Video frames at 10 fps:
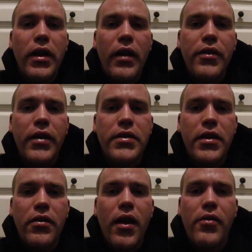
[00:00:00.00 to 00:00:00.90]
And I'd like to
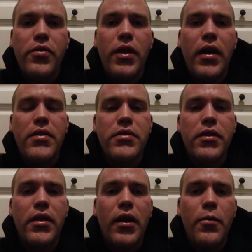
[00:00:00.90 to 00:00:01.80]
interact with you guys and
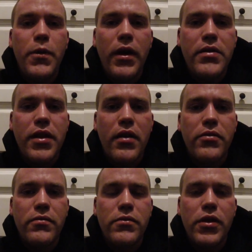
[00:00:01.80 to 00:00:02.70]
like help you guys out and